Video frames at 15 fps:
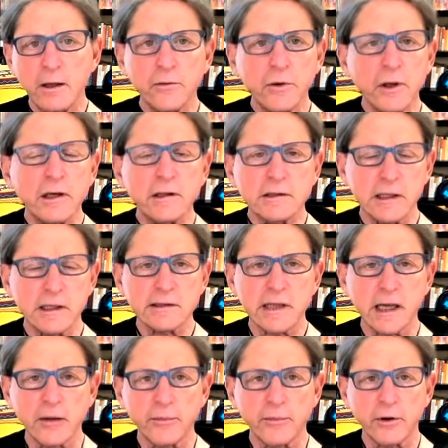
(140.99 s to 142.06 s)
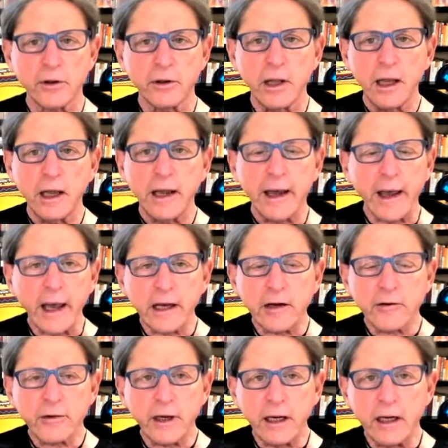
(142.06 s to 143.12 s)
Here's an example:
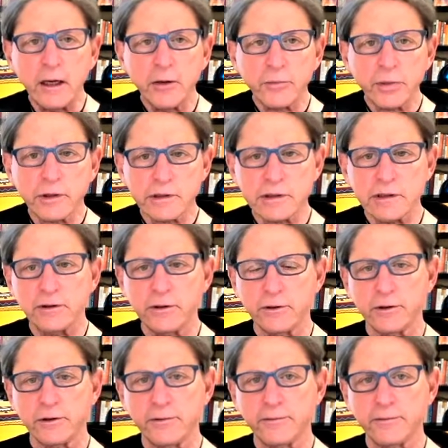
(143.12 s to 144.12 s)
angry pursuit.